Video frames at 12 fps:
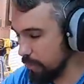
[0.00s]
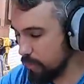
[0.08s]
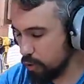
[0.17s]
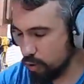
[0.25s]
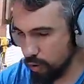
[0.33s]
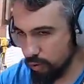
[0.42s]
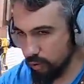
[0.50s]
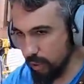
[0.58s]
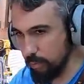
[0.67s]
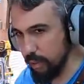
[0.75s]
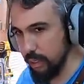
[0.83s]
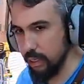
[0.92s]
I'm sure that
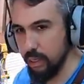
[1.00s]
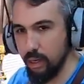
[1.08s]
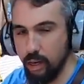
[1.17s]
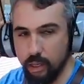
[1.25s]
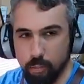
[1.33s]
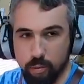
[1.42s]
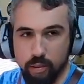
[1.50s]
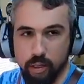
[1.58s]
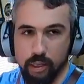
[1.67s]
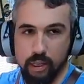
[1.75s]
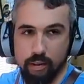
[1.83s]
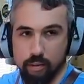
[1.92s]
I'm getting
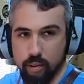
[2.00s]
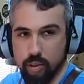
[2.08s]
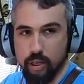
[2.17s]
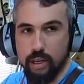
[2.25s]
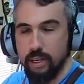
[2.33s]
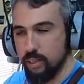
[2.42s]
100% coverage.